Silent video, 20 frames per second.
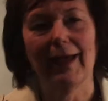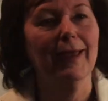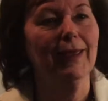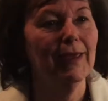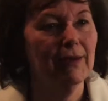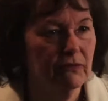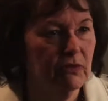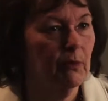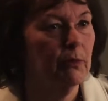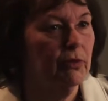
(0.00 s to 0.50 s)
I
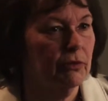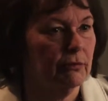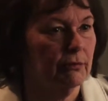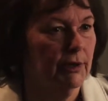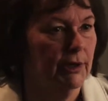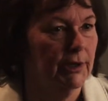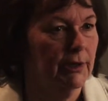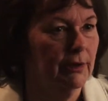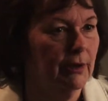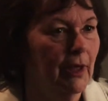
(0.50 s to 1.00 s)
give them
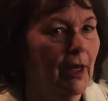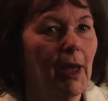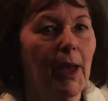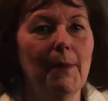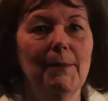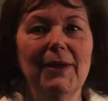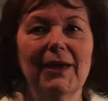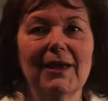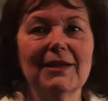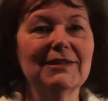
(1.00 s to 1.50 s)
three.
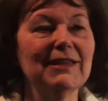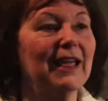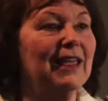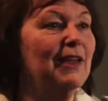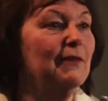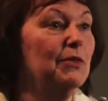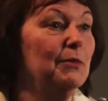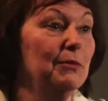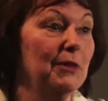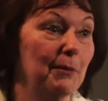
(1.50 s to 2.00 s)
Because I
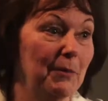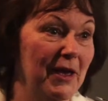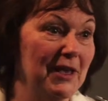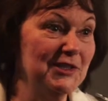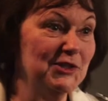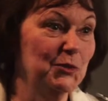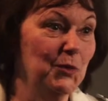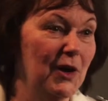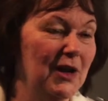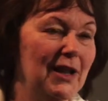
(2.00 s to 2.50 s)
give them the
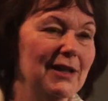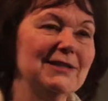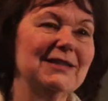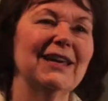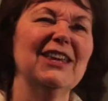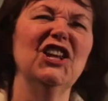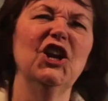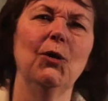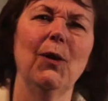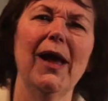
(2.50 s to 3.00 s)
best one, I'll say,
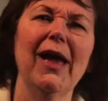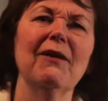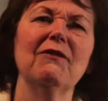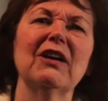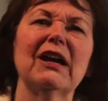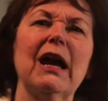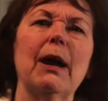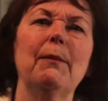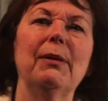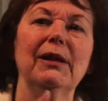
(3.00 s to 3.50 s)
you know, I have a
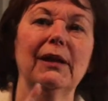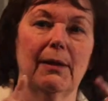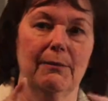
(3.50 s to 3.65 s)
couple.